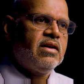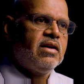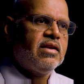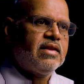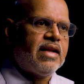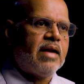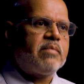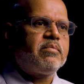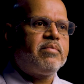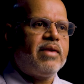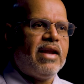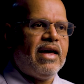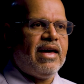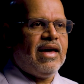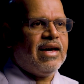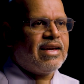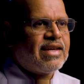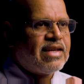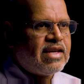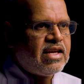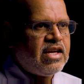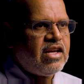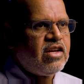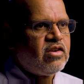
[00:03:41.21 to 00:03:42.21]
that play a
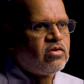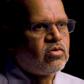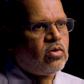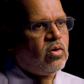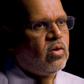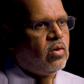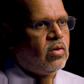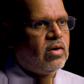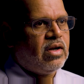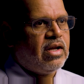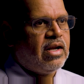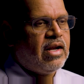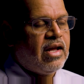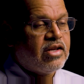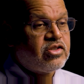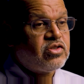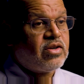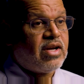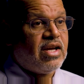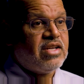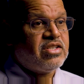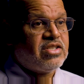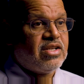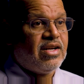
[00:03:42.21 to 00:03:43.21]
key role in
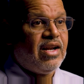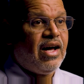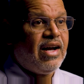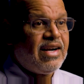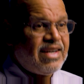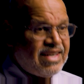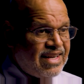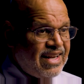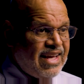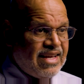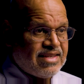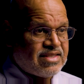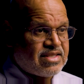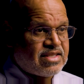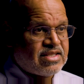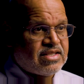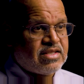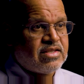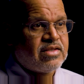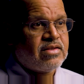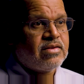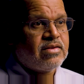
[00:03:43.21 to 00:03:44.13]
education are tests.